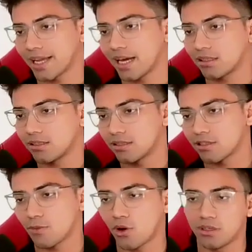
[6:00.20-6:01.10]
react,
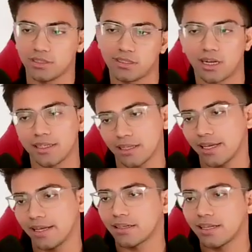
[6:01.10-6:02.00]
respond
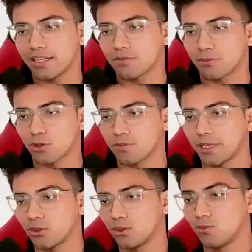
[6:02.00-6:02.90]
until I realized
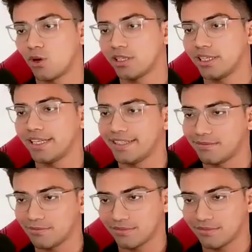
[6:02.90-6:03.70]
prospect don't want to lead.